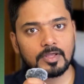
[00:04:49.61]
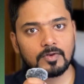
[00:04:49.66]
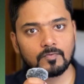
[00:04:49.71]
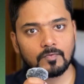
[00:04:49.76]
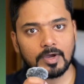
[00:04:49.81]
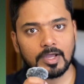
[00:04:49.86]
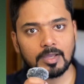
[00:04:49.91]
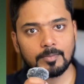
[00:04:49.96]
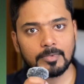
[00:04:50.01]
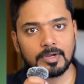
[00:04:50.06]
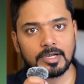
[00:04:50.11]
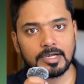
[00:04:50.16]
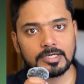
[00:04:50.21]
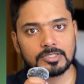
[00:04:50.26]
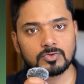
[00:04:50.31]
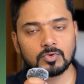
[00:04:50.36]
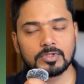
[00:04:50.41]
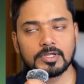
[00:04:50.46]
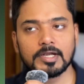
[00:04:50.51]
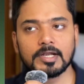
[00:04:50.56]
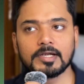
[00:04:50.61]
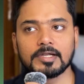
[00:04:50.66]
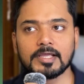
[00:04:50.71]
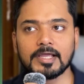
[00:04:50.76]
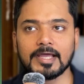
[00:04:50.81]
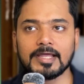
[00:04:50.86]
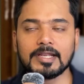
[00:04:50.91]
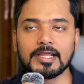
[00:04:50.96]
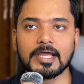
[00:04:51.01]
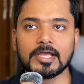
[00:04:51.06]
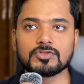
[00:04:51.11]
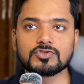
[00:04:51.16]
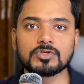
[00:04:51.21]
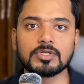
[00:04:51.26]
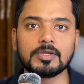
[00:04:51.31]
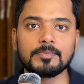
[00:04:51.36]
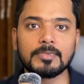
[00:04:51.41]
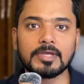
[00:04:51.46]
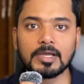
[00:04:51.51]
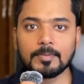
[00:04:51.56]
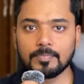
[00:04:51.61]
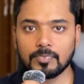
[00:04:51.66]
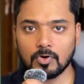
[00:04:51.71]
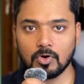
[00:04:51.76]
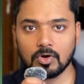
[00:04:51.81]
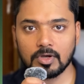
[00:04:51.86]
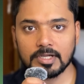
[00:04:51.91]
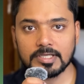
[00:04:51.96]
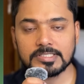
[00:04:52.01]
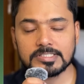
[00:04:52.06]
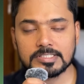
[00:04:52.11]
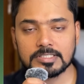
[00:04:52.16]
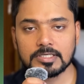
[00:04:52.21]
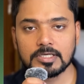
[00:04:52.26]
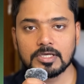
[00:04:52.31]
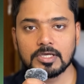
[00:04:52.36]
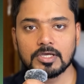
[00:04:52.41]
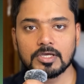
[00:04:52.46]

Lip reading: environment so that it can actually make progress,